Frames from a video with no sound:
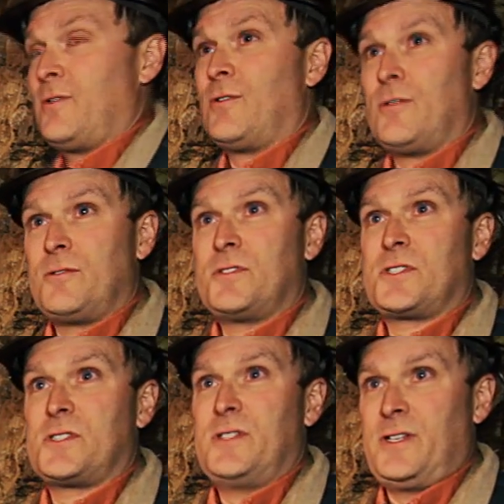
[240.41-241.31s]

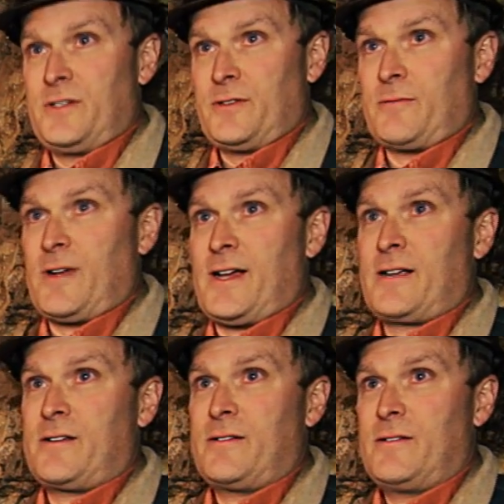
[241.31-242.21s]
holes into the
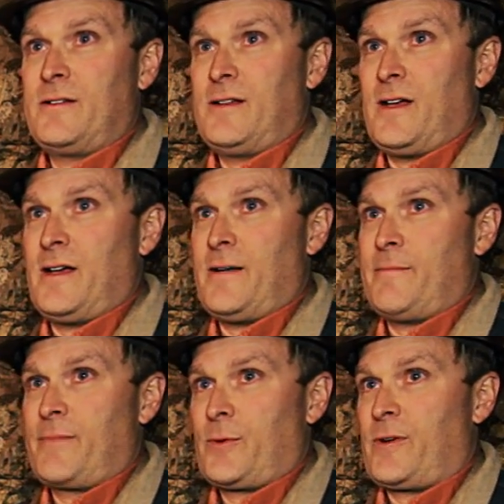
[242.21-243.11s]
rock,
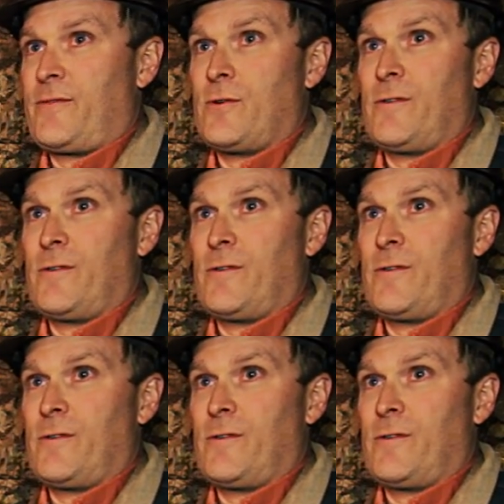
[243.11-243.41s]
3-4